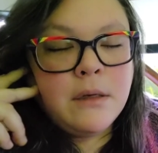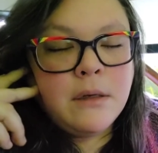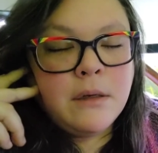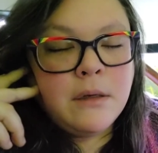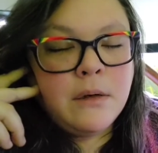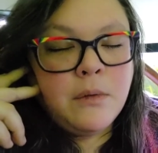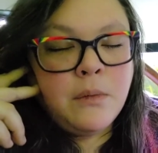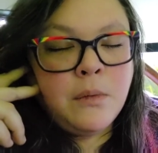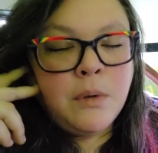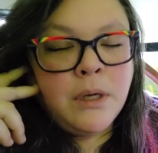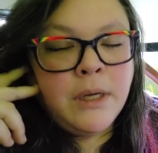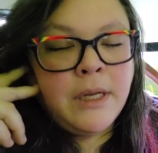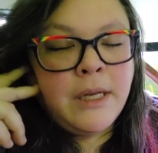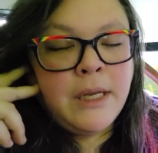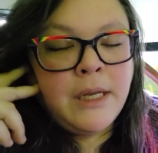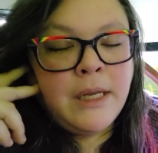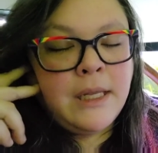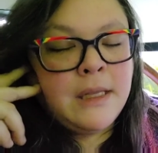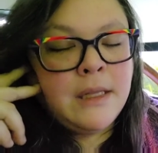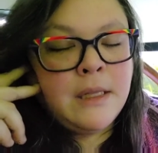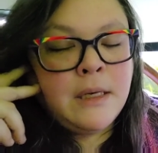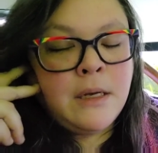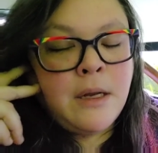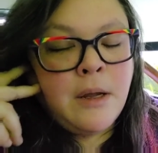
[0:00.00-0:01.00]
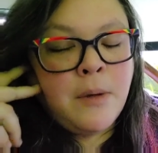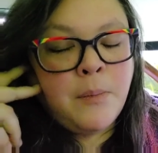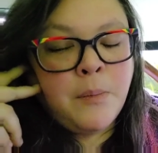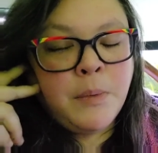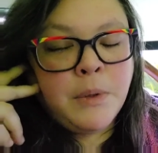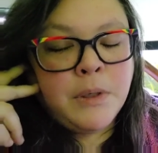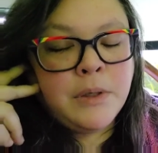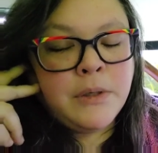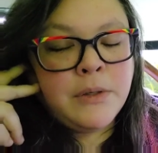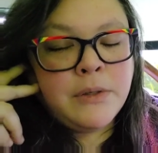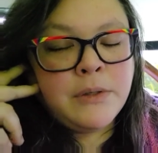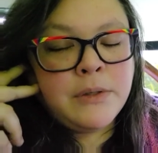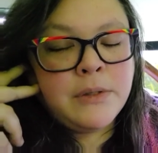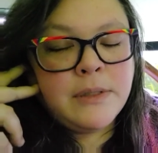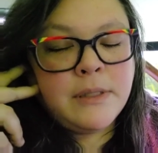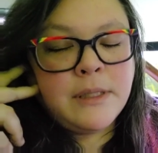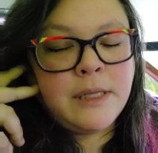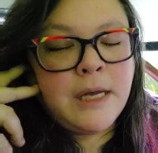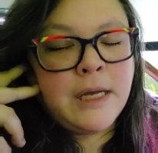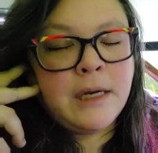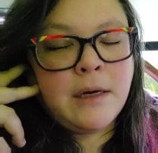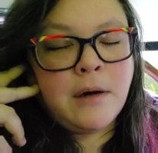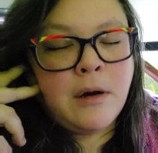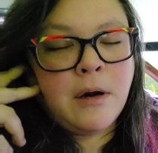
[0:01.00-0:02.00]
working in the numbers
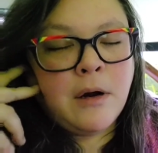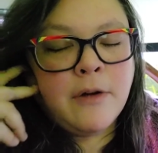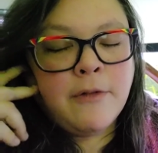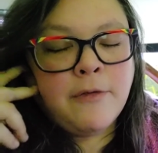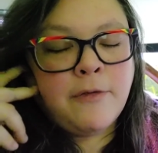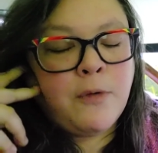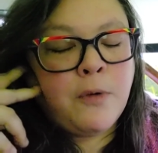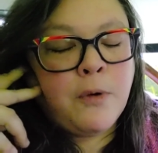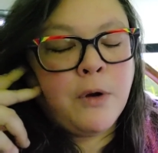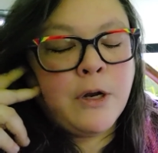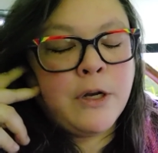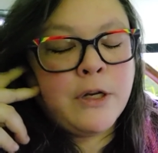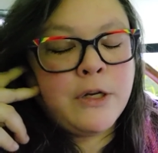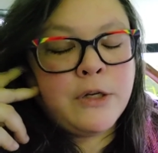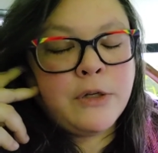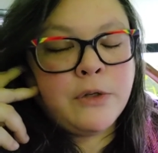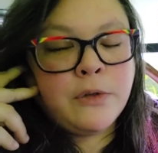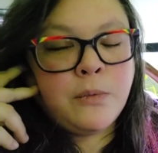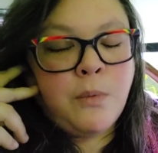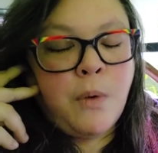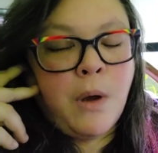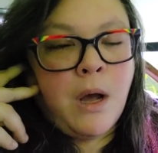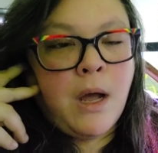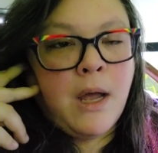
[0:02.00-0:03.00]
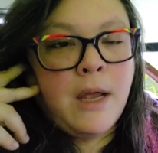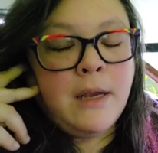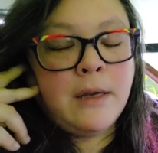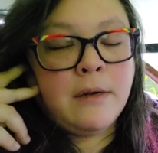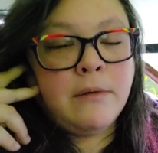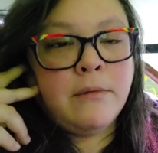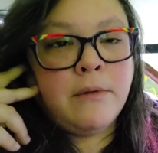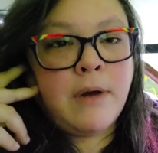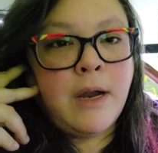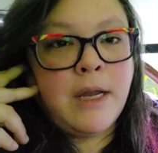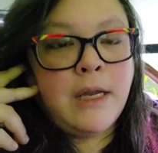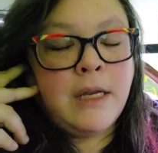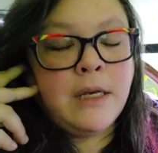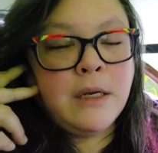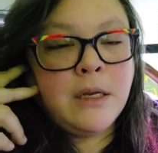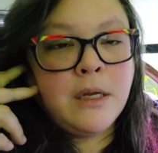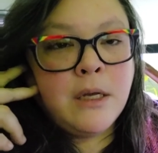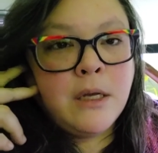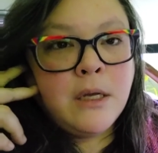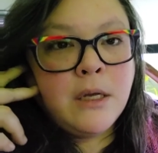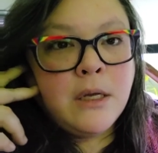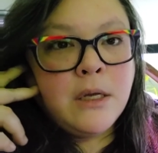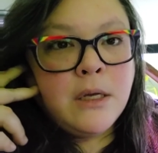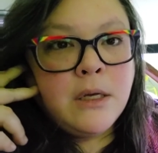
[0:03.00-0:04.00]
that are 4 inches wide, right?
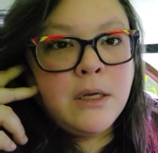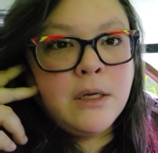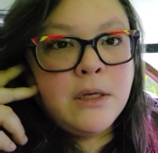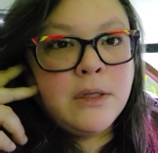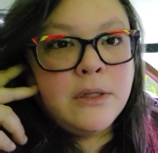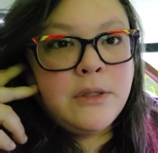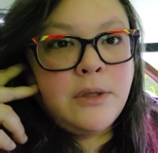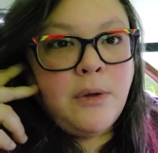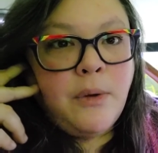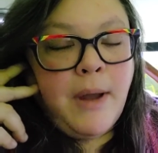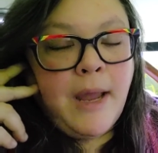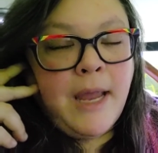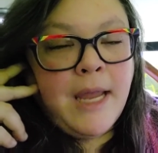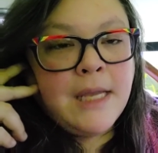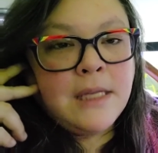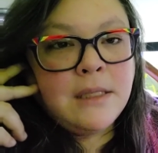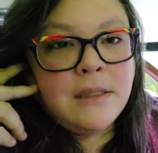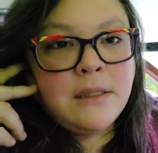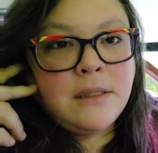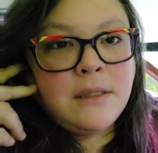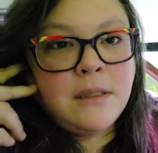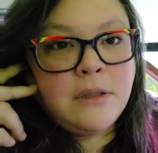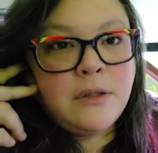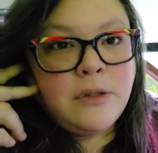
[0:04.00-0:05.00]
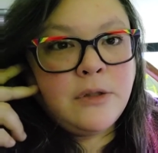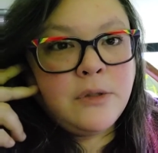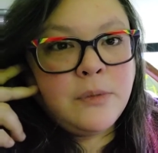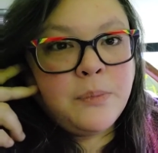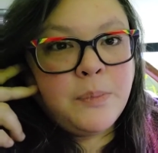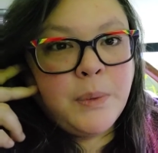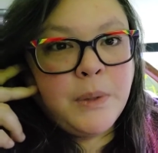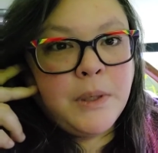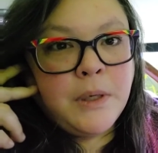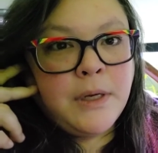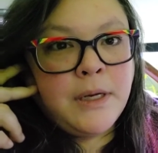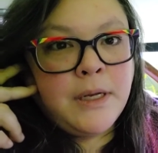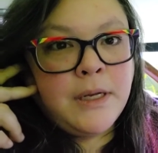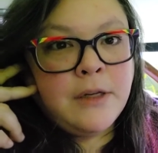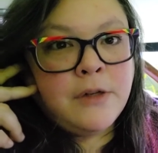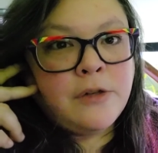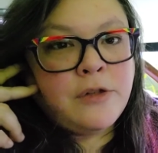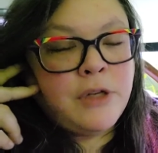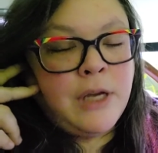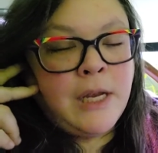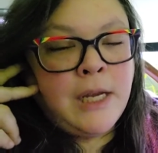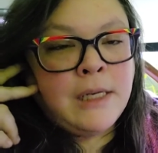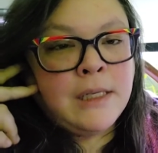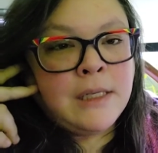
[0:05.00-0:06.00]
So 8 stitches per
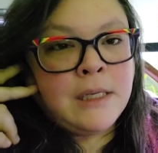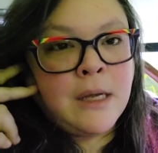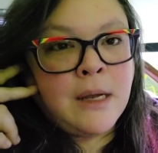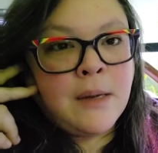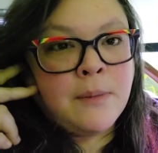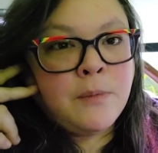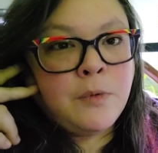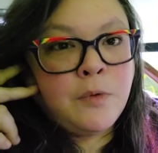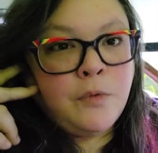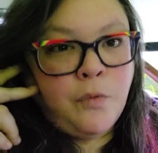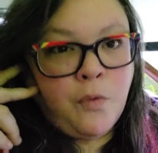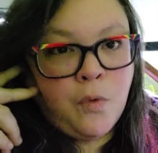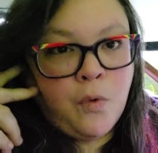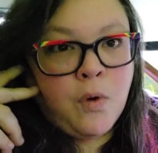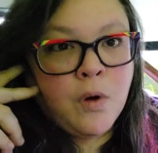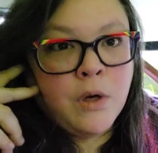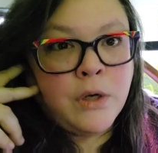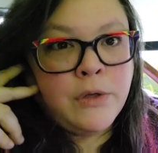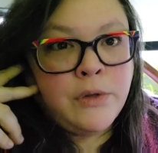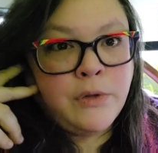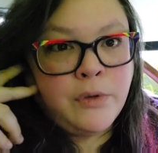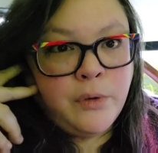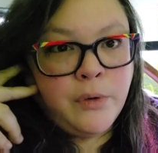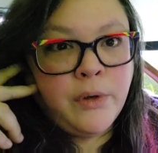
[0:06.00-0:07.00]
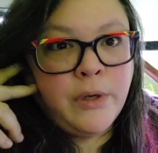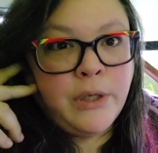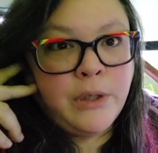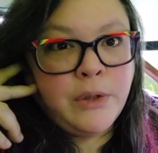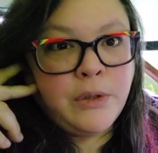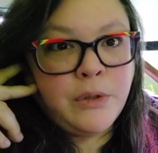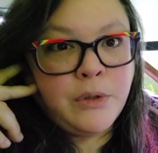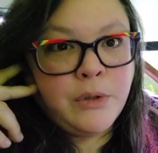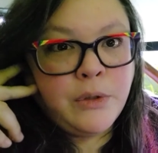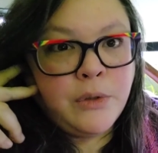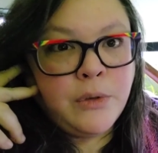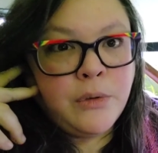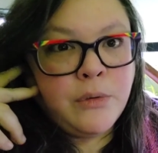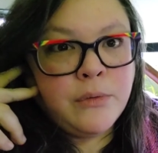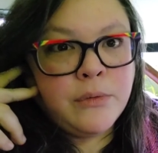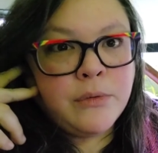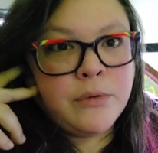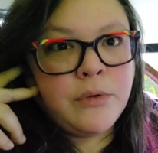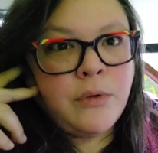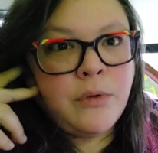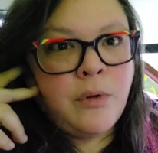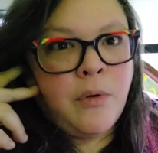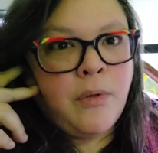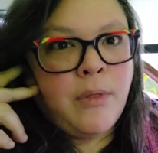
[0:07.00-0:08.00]
inch, 8 times 4 is 32.
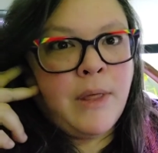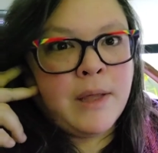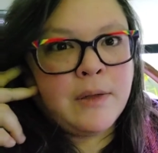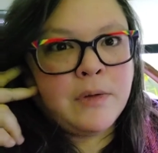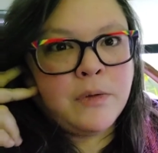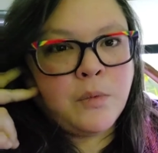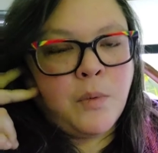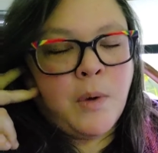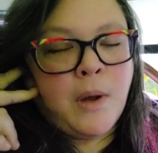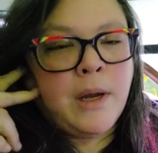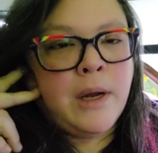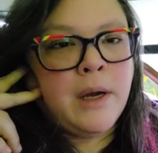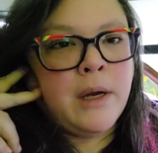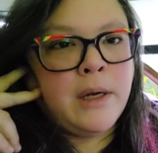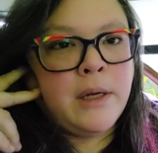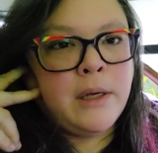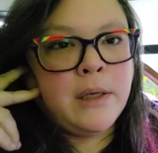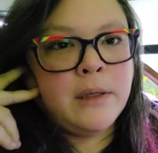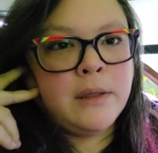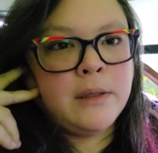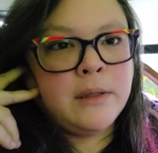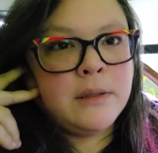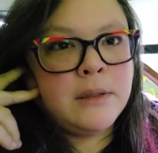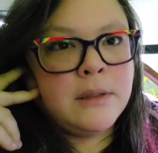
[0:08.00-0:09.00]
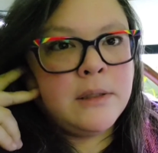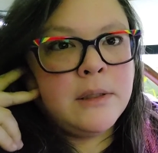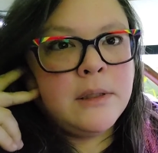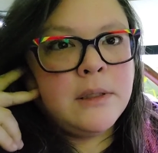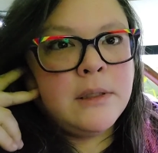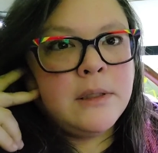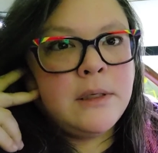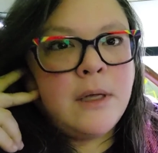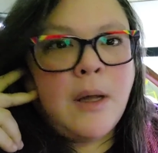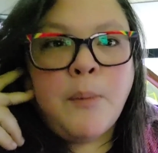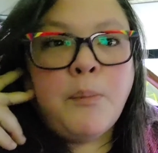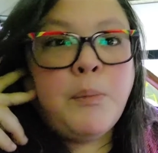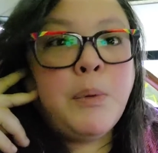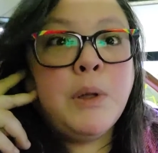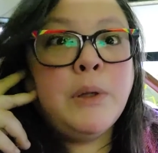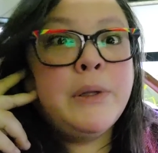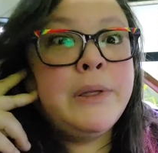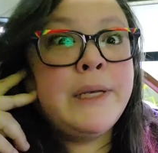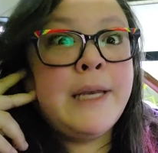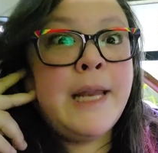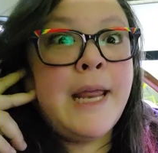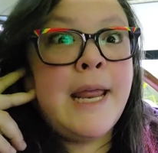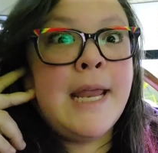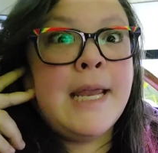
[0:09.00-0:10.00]
So that's why I'm
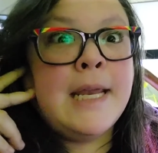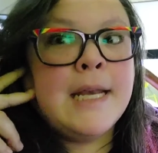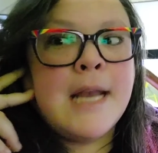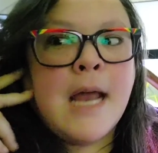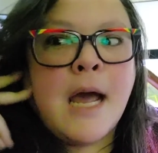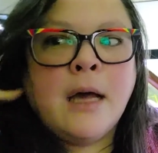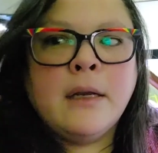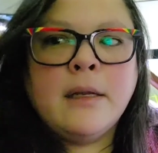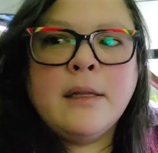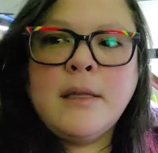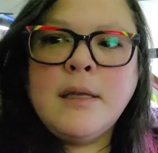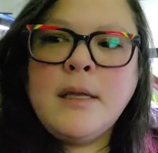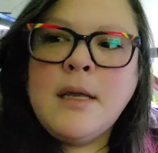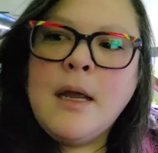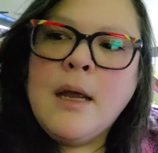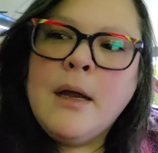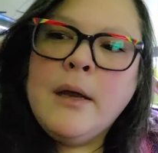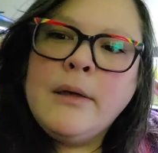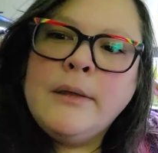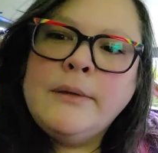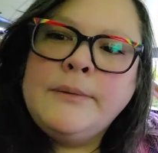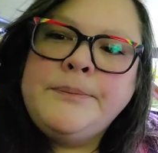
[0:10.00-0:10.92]
pulling 8 out of the air.